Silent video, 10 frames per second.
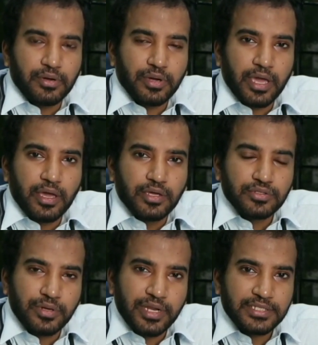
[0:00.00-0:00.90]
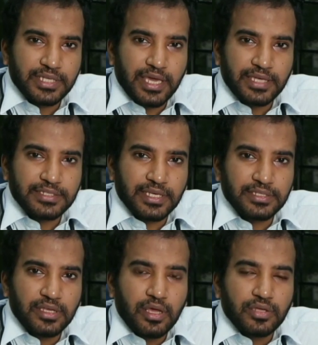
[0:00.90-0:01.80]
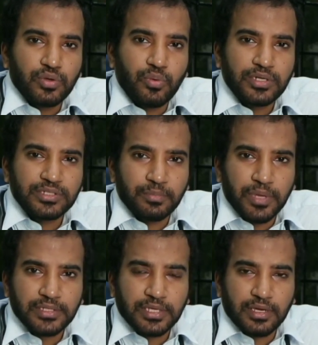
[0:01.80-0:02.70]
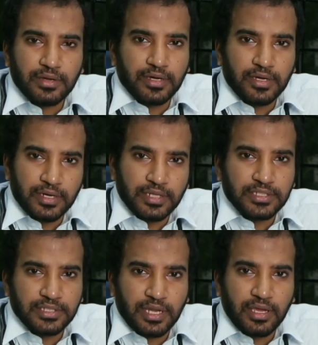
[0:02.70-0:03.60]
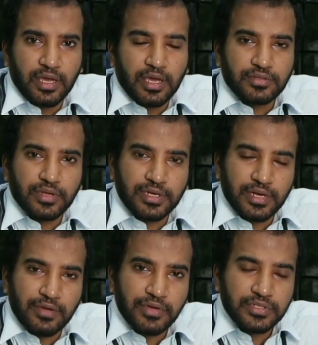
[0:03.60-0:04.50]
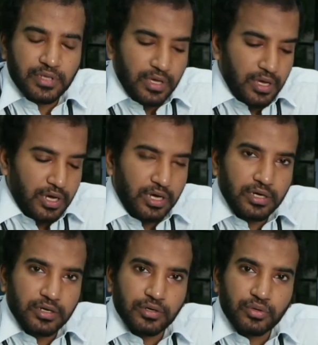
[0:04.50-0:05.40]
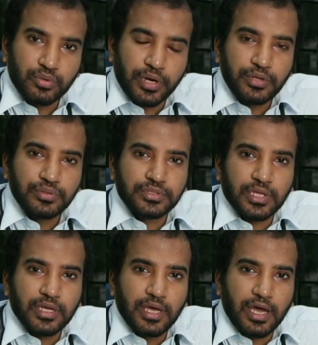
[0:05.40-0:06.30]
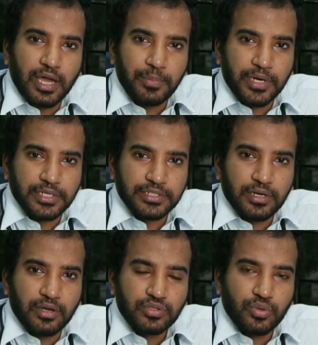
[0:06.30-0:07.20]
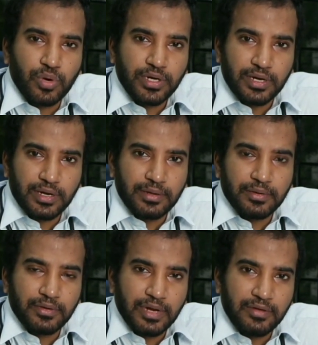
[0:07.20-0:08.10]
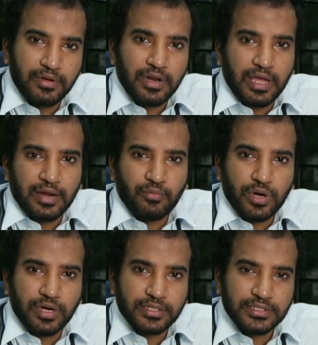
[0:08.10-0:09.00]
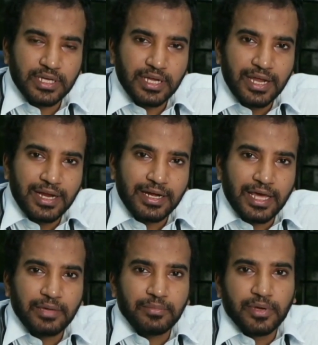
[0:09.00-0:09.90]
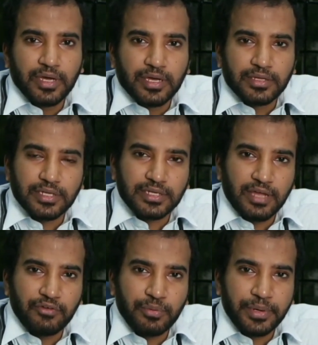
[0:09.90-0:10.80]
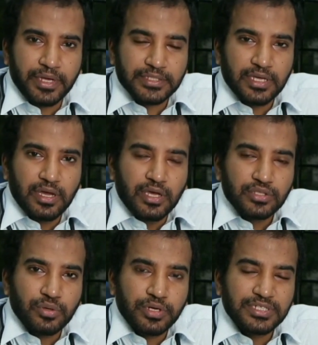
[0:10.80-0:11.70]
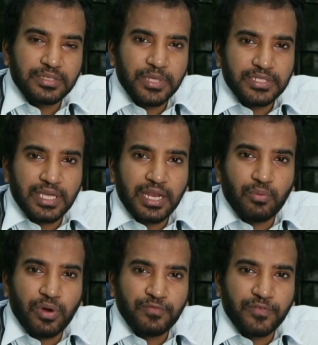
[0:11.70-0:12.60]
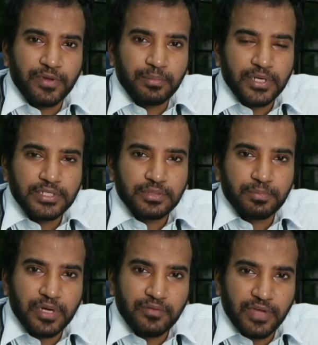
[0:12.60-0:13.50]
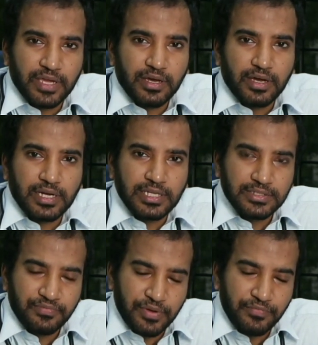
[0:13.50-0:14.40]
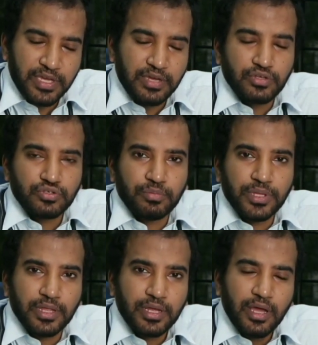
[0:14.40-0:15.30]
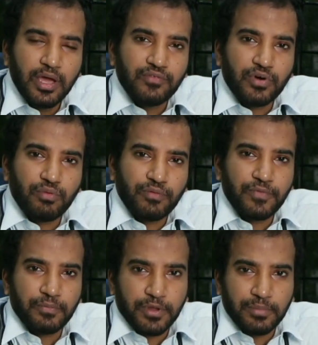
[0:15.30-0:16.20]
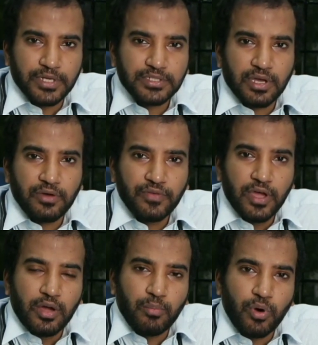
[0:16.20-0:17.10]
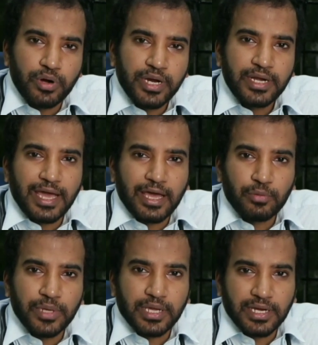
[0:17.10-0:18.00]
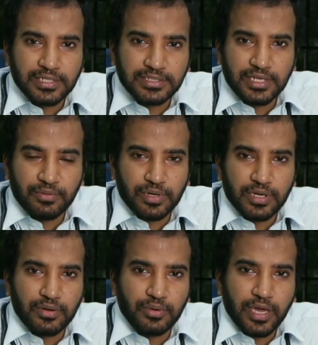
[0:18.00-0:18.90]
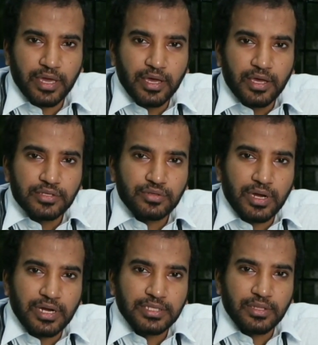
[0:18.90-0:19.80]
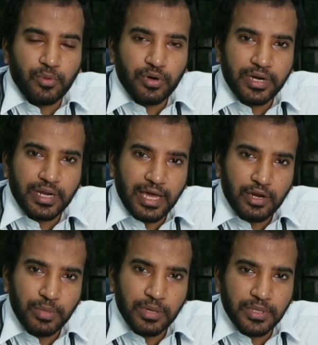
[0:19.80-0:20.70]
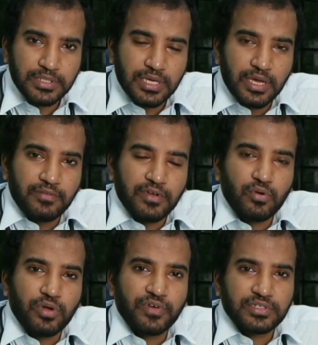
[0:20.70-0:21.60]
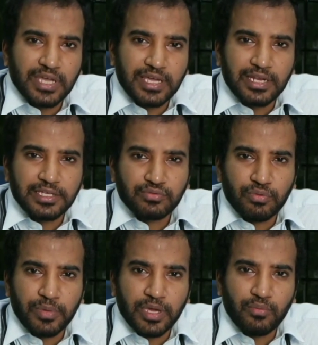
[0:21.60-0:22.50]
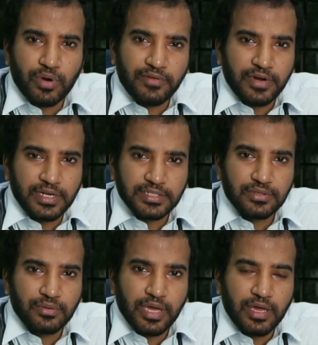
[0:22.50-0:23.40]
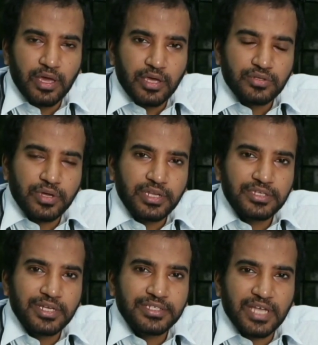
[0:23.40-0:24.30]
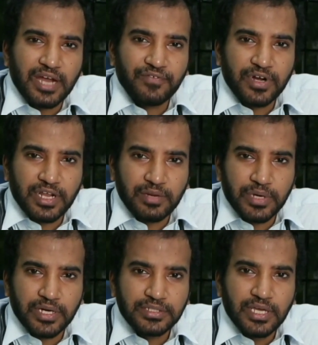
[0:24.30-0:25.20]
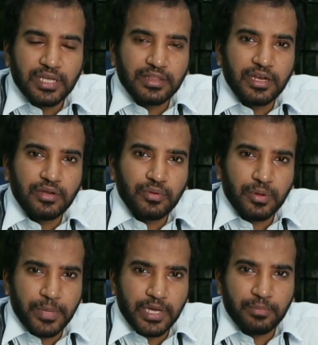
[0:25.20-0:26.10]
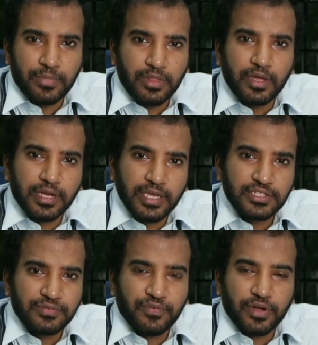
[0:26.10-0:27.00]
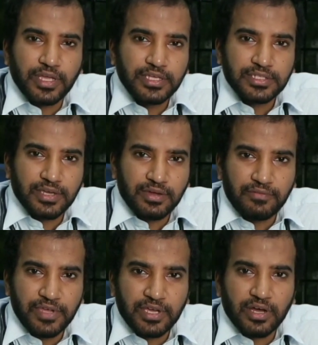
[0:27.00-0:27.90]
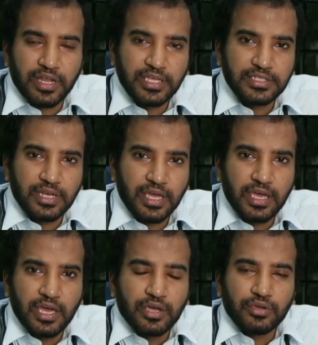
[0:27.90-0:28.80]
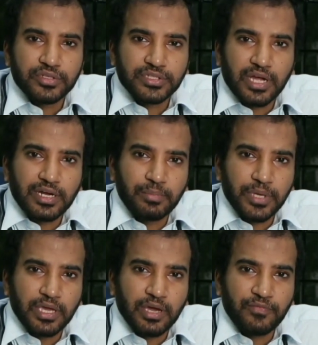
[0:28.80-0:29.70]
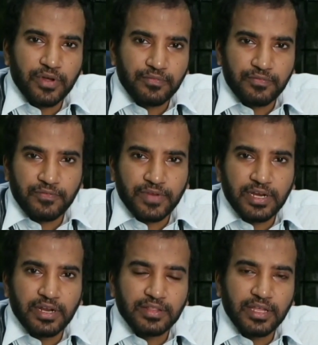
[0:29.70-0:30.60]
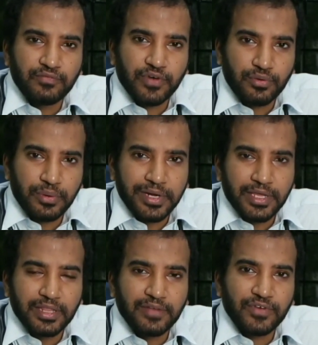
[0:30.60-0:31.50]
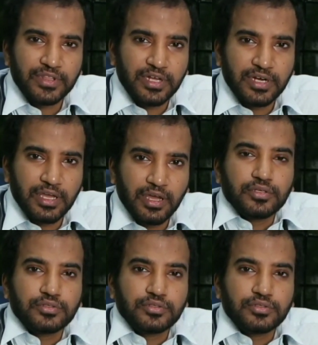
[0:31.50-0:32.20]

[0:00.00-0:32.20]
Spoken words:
Okay, so next, exercise. So what is the basic necessary? So it requires to reduce the hypertension. So what level and what is the time that everybody asks? So it is basically 150 minutes per week. At least for week, you should be there for 150 minutes of moderate aerobic intensity work. Okay. So at least the moderate aerobic means you're going for cycling, swimming, whatever it is. Okay. So initially start for 10 minutes. Then you pick up the each for each week or each day. You start picking up for 15, then for 20, then for 30.